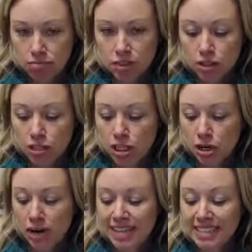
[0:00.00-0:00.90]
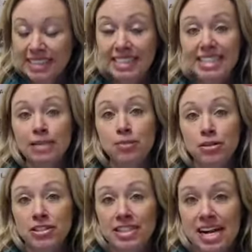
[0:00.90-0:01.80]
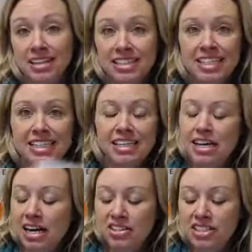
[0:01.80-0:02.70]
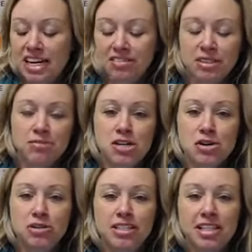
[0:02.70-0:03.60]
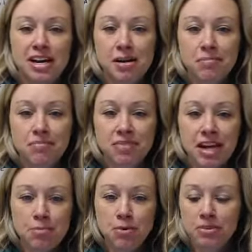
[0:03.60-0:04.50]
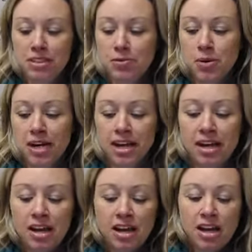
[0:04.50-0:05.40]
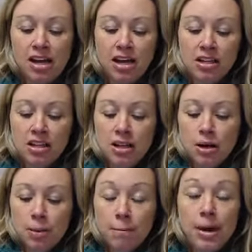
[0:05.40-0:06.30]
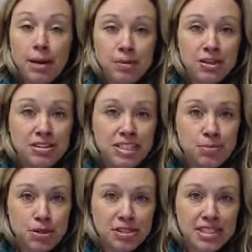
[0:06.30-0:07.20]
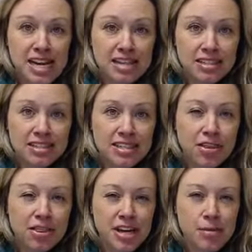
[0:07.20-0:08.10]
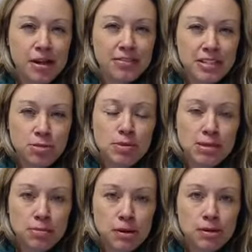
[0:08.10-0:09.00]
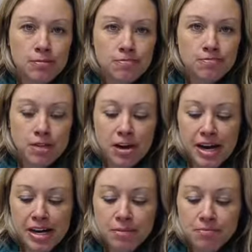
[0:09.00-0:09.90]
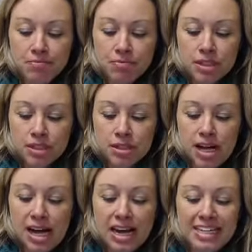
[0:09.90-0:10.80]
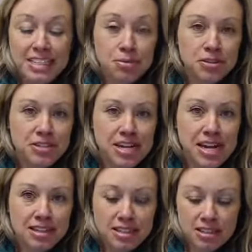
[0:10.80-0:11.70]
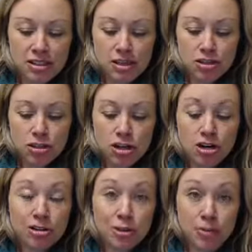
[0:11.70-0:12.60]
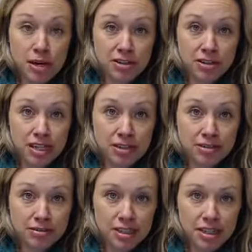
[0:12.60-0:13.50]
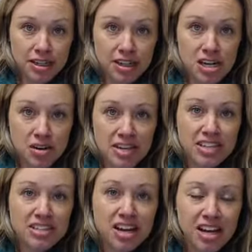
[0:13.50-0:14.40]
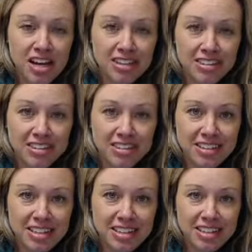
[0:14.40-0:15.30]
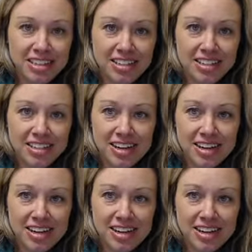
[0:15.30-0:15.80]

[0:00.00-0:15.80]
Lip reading: So a D personality, I just have some notes that I pulled this morning. Popular D personalities. Now think about these people, all right? High D personalities are Charles Barkley. You know, he's on the